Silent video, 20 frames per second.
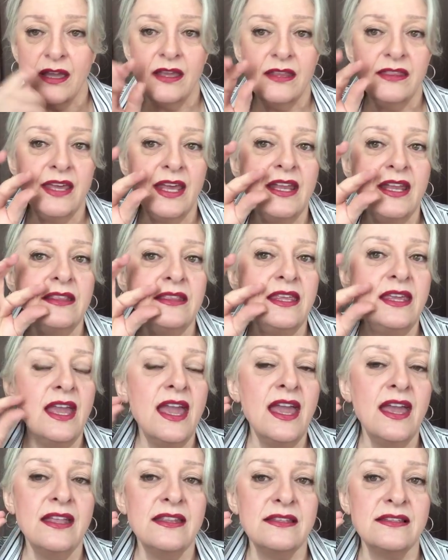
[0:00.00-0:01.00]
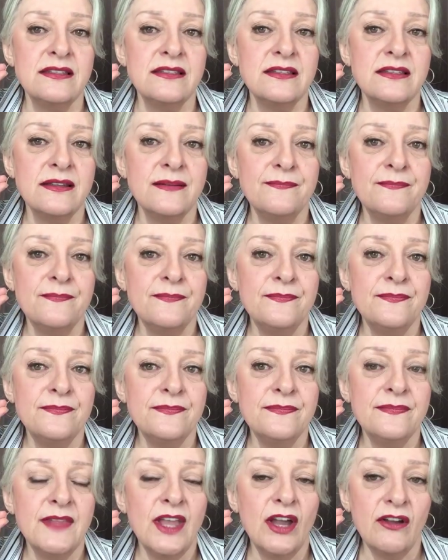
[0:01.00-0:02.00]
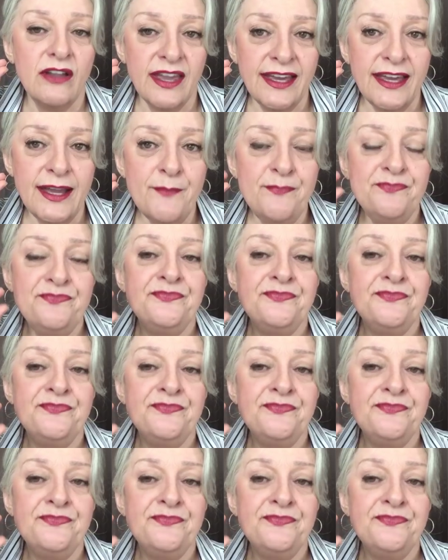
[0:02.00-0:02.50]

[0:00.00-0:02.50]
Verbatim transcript: than at the ends, okay?